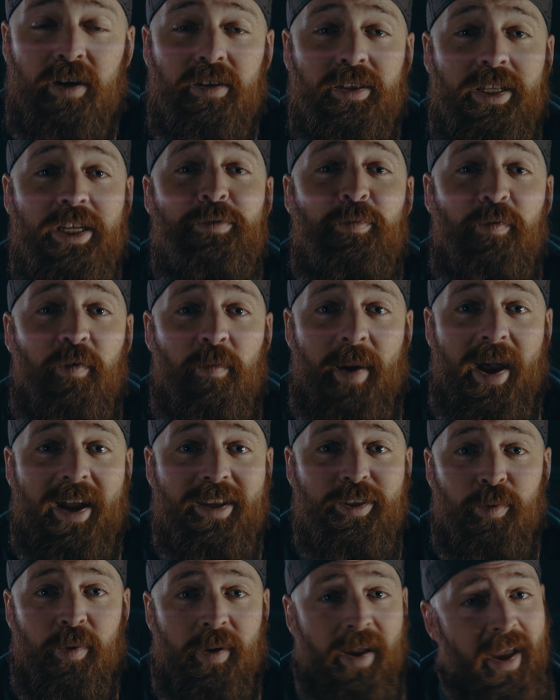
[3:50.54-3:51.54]
Let's move it
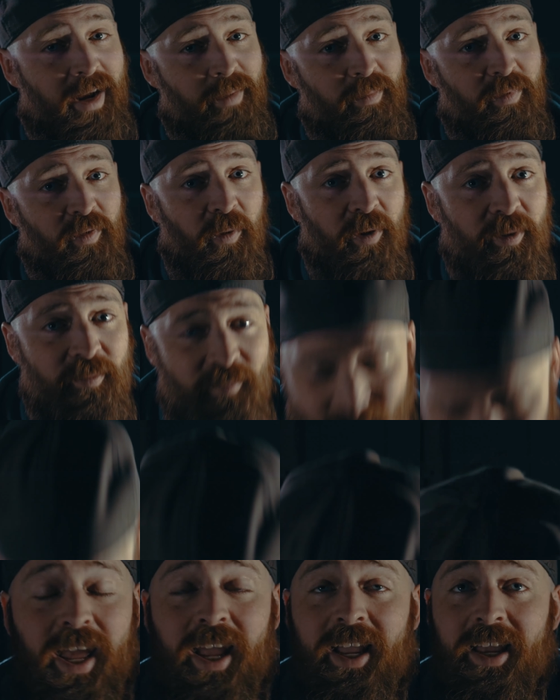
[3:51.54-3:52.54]
back to where we had it before.
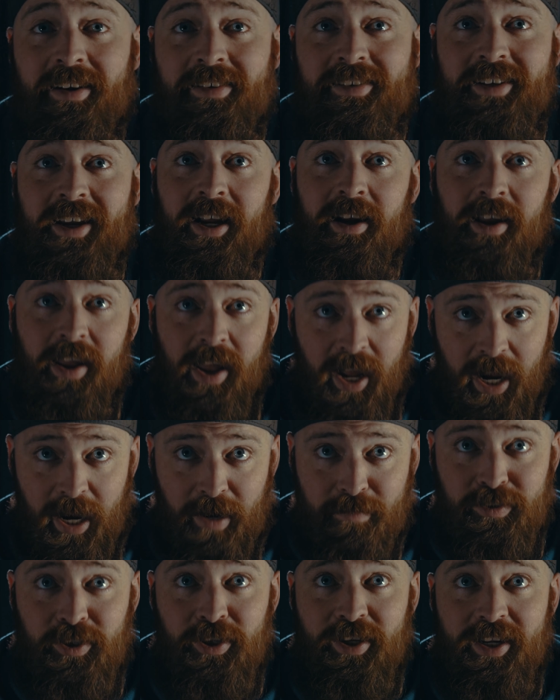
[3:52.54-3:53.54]
Now, I gotta tell you, I
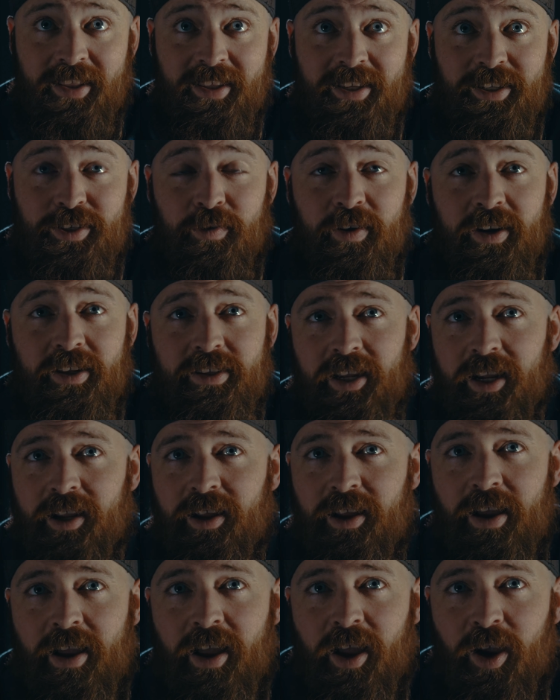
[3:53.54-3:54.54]
was looking at this screen, it's like,
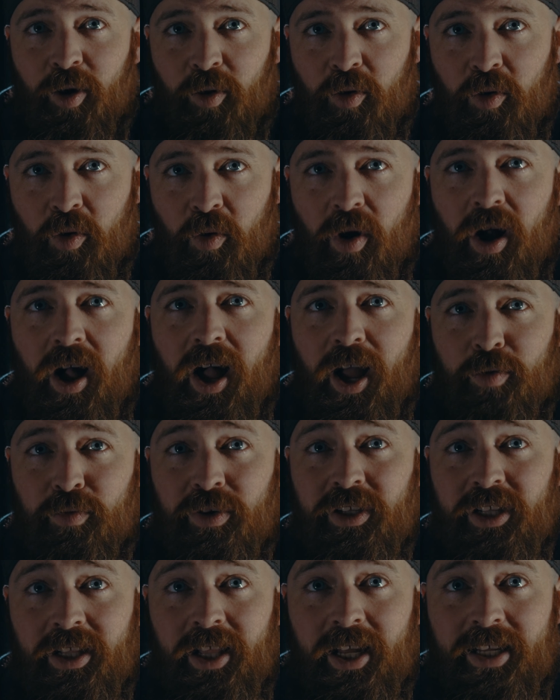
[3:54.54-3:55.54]
ooh, I
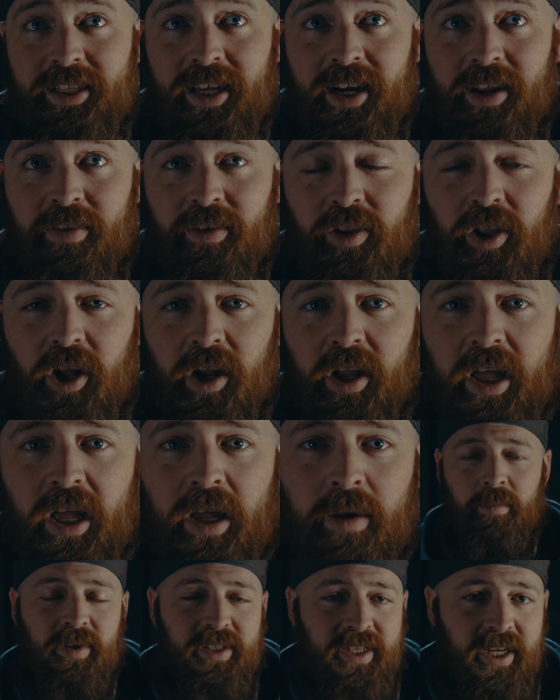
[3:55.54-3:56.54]
really like that other look.
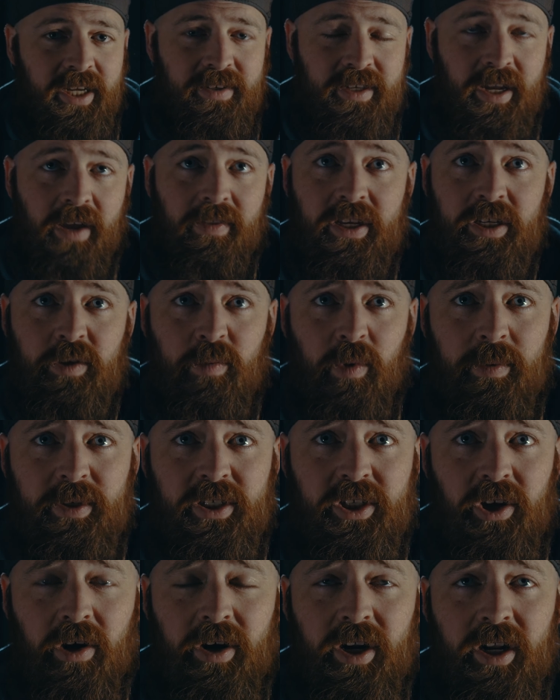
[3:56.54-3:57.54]
But seeing as how this is where we
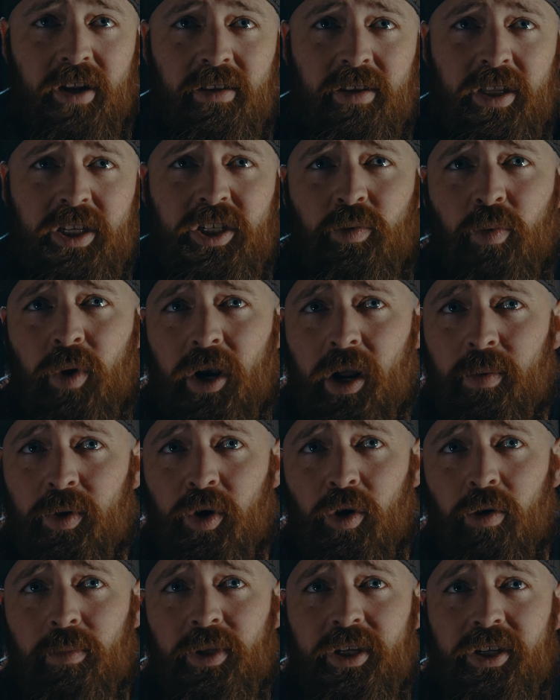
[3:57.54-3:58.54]
started, this is what I would
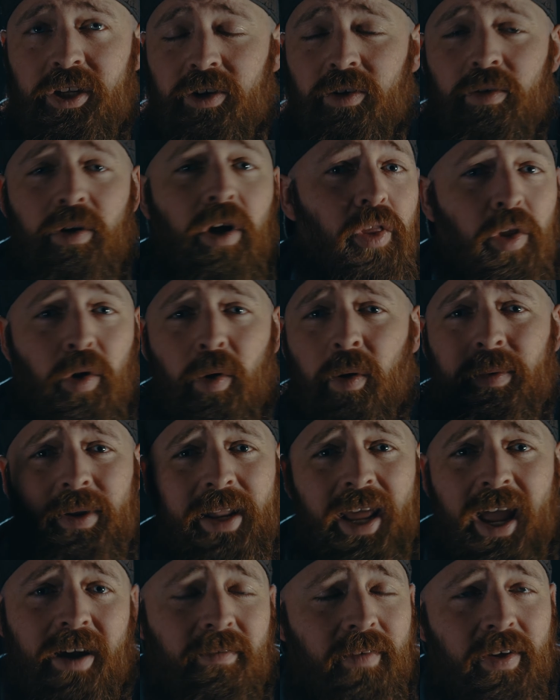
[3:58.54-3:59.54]
normally do, although I would
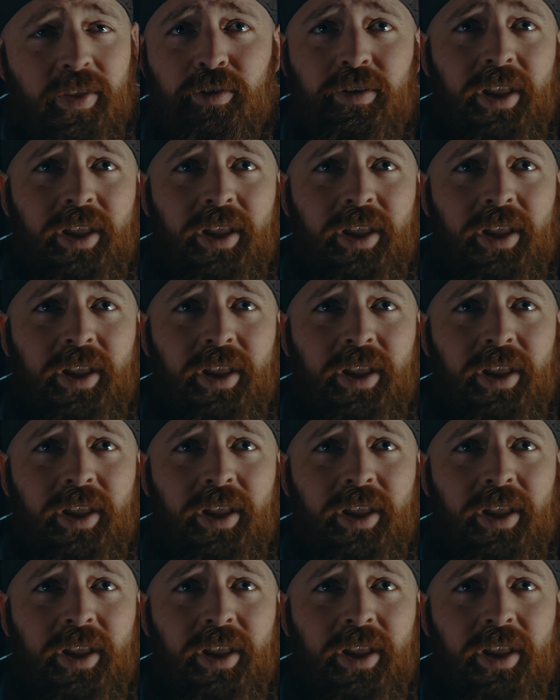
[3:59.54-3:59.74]
have other